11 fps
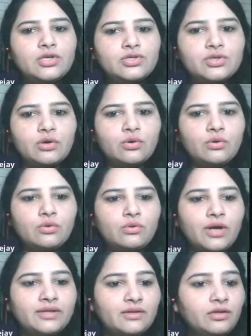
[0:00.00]
So
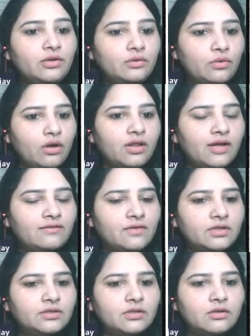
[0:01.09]
I think you all have
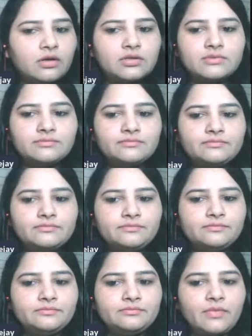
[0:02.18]
learned a lot.
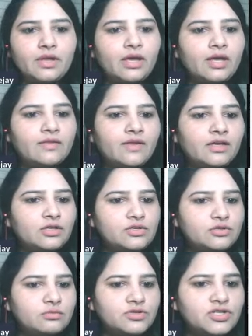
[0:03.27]
Thank you
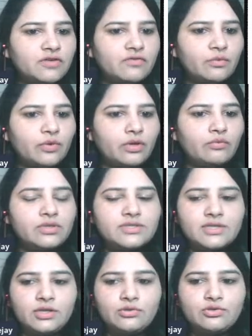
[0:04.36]
so much, everyone. We'll
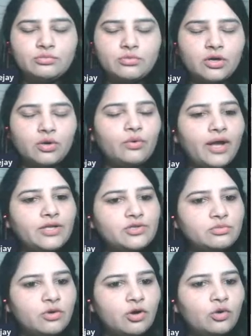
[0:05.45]
see you tomorrow. And
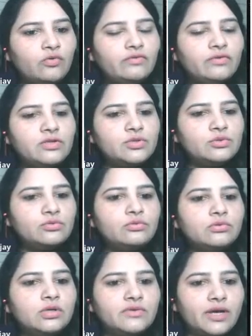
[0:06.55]
tomorrow we will
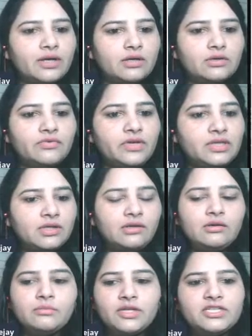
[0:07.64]
do
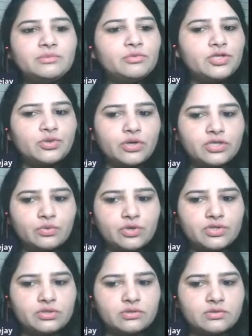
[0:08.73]
reading multiple choice
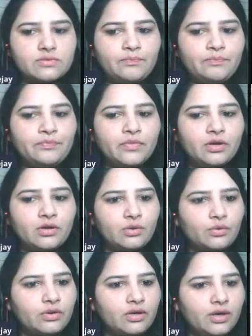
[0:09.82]
questions.
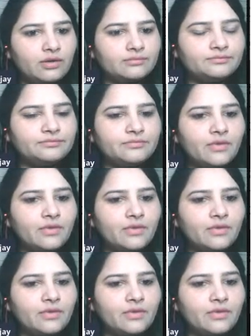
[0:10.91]
Okay.